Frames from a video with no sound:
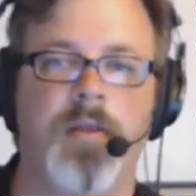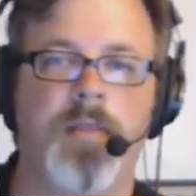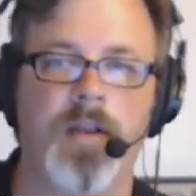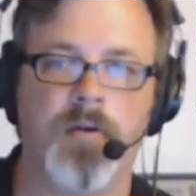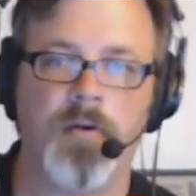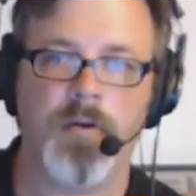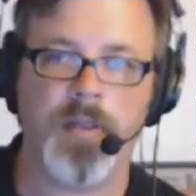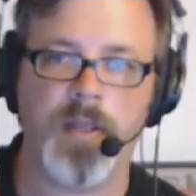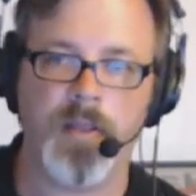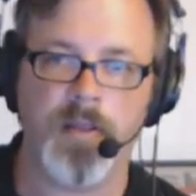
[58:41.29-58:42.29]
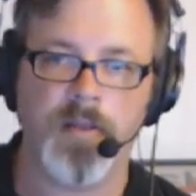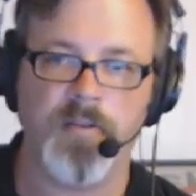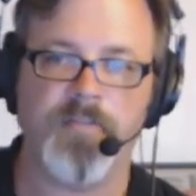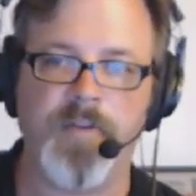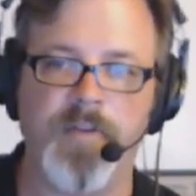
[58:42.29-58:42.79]
that are on the, the,
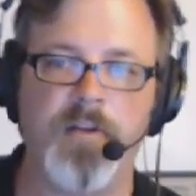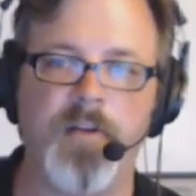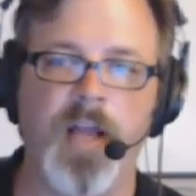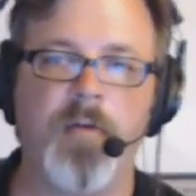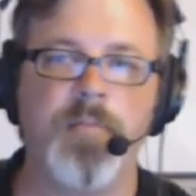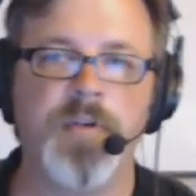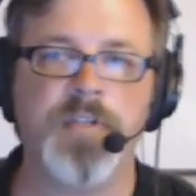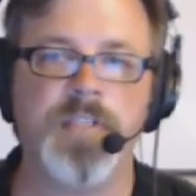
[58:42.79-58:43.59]
the final output